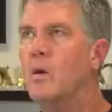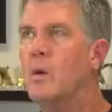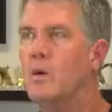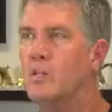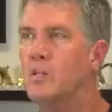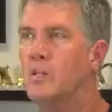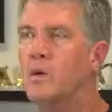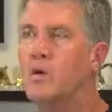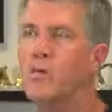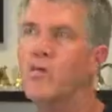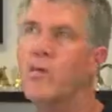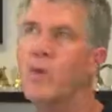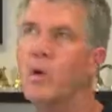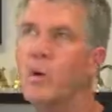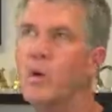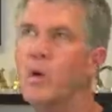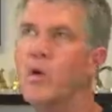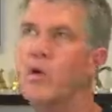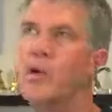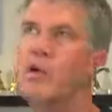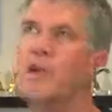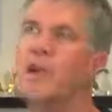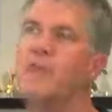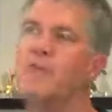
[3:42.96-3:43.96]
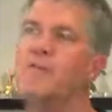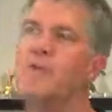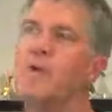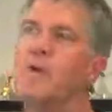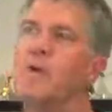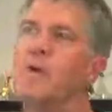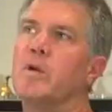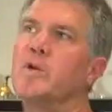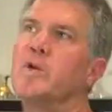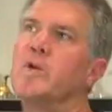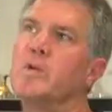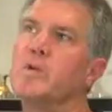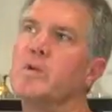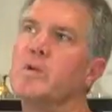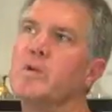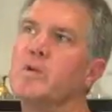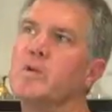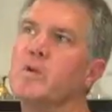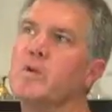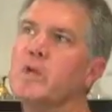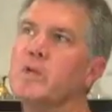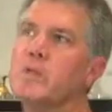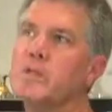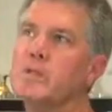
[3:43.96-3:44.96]
Well, so far we're looking for it to
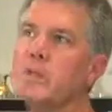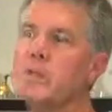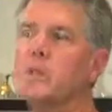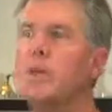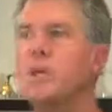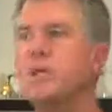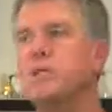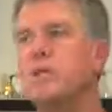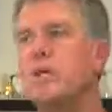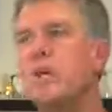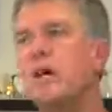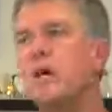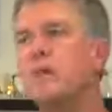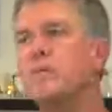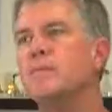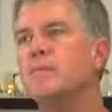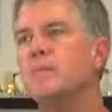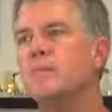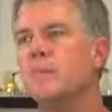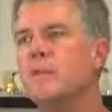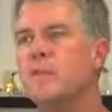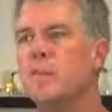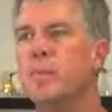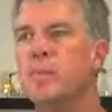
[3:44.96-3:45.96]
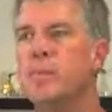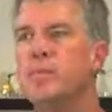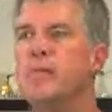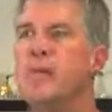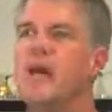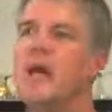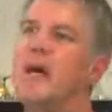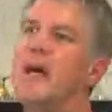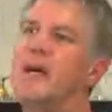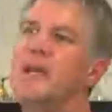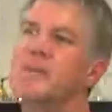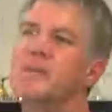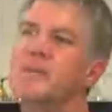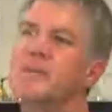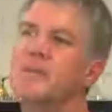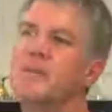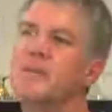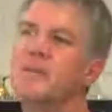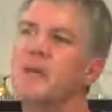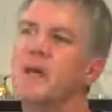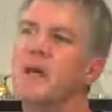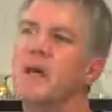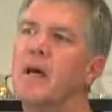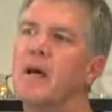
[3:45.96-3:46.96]
do simple jobs, simple
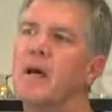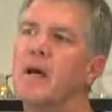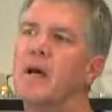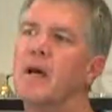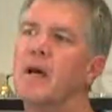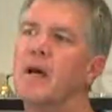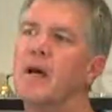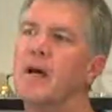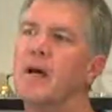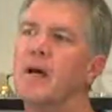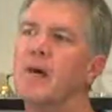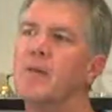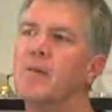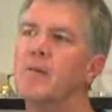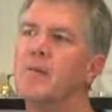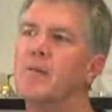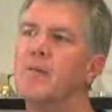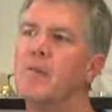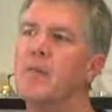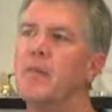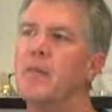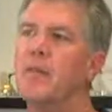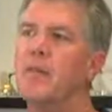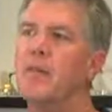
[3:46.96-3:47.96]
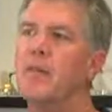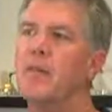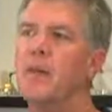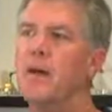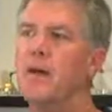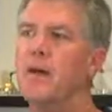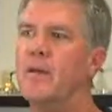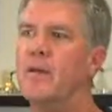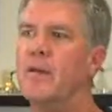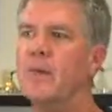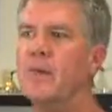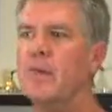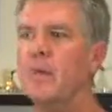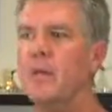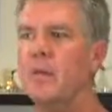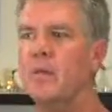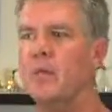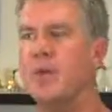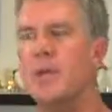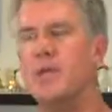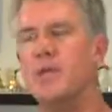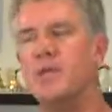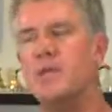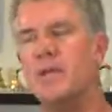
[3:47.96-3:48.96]
tasks, that then
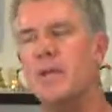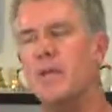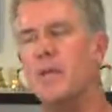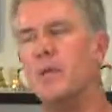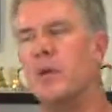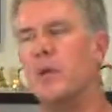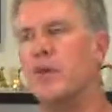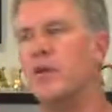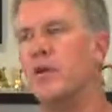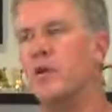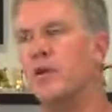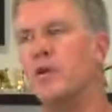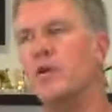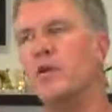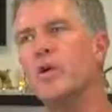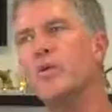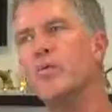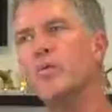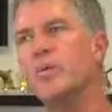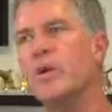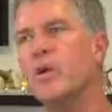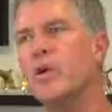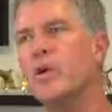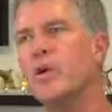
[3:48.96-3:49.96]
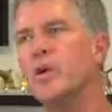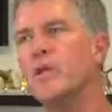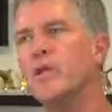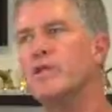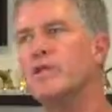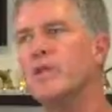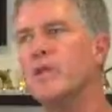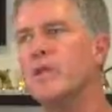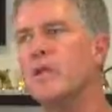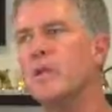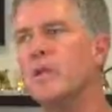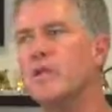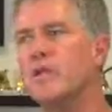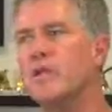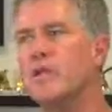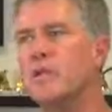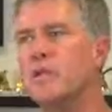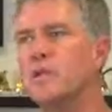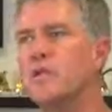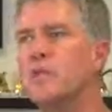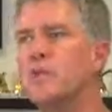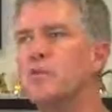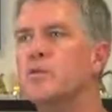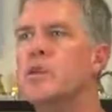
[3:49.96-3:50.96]
we can take our current employees and
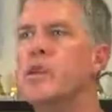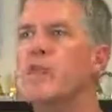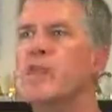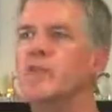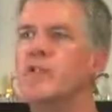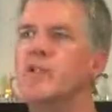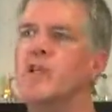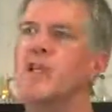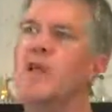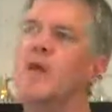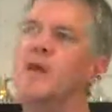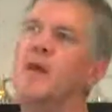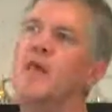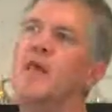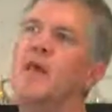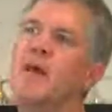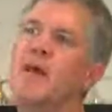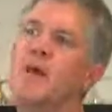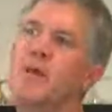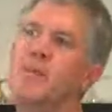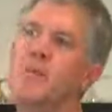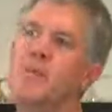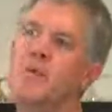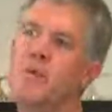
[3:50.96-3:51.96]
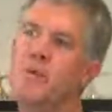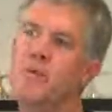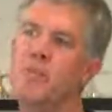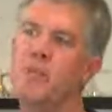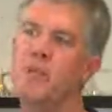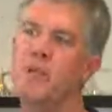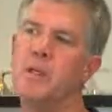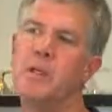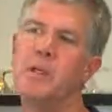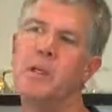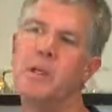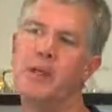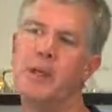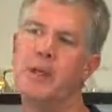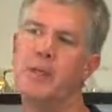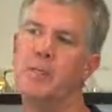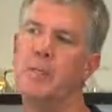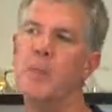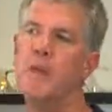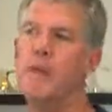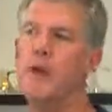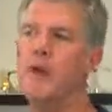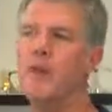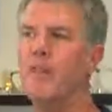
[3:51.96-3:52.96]
continue to educate them to become
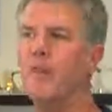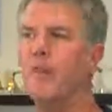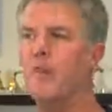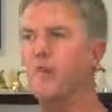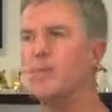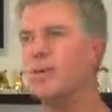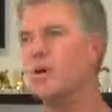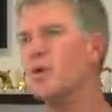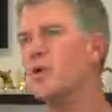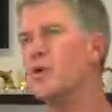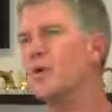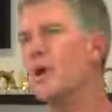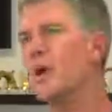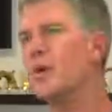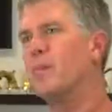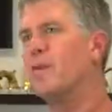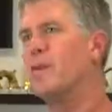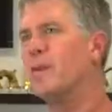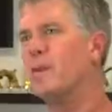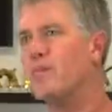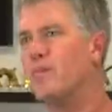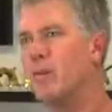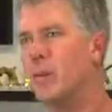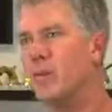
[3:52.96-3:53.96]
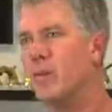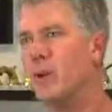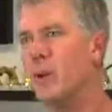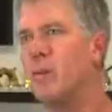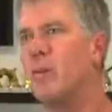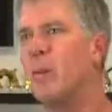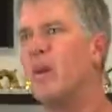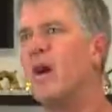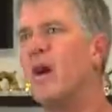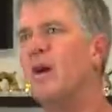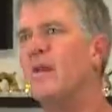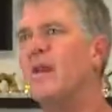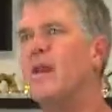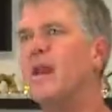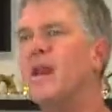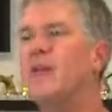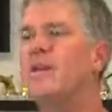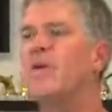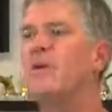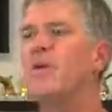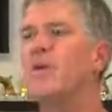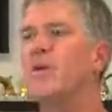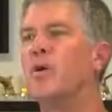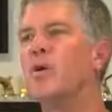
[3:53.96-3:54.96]
the programmer of the robot,
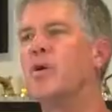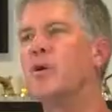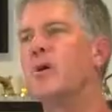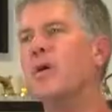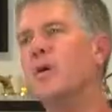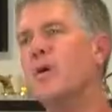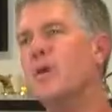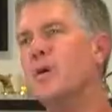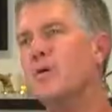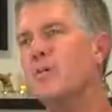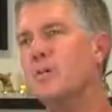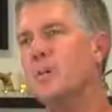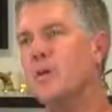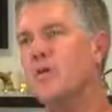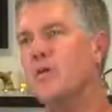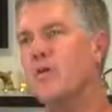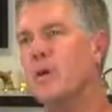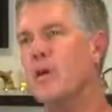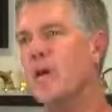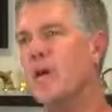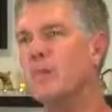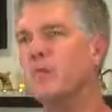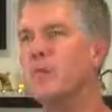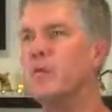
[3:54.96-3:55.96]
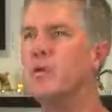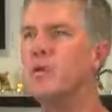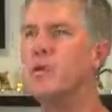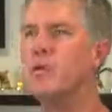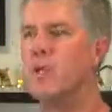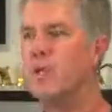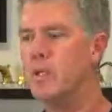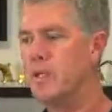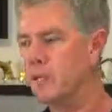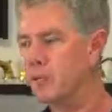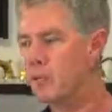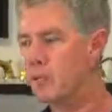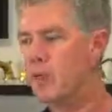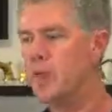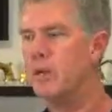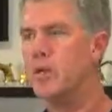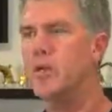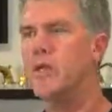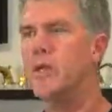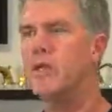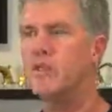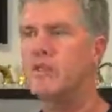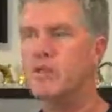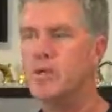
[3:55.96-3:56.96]
and/or moving up doing
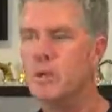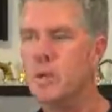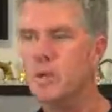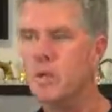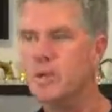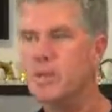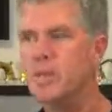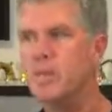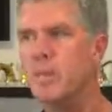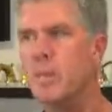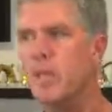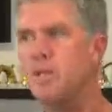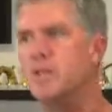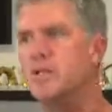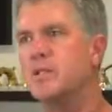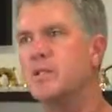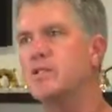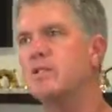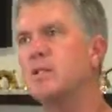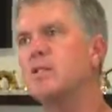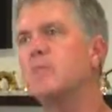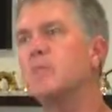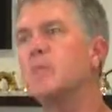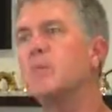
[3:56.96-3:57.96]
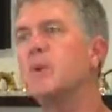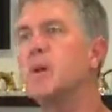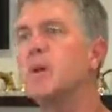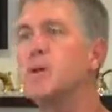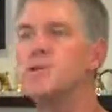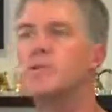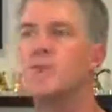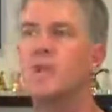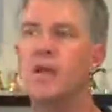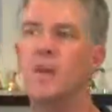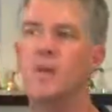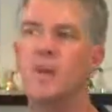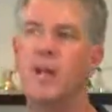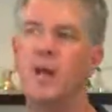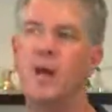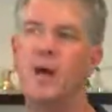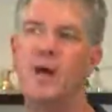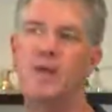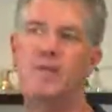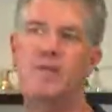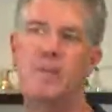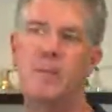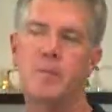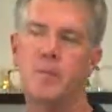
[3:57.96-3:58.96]
quality control inspections of the parts coming
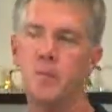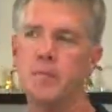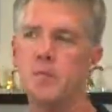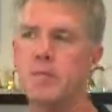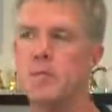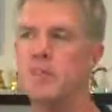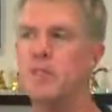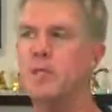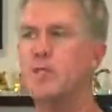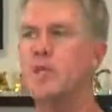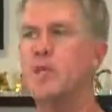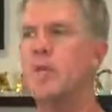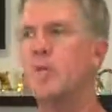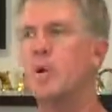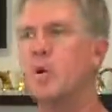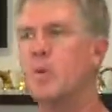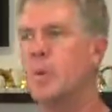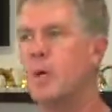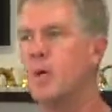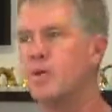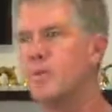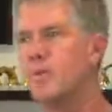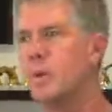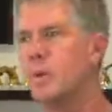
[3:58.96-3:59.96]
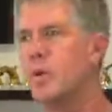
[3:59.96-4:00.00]
off the machine that the robot's